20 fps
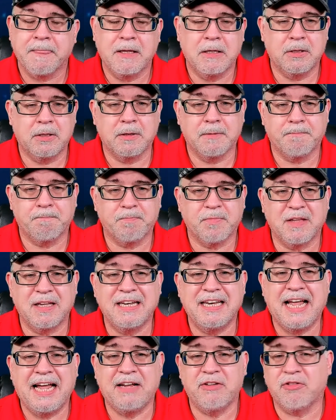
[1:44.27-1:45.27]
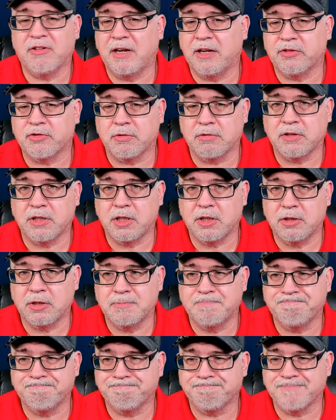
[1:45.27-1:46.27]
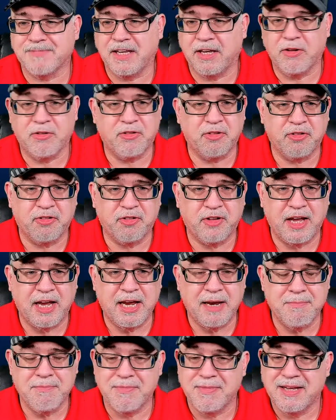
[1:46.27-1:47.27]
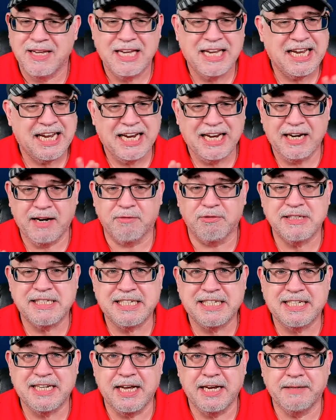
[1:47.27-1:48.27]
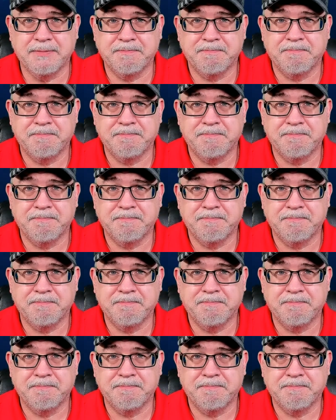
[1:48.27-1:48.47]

Look, the National Electrical Code is the same in every state.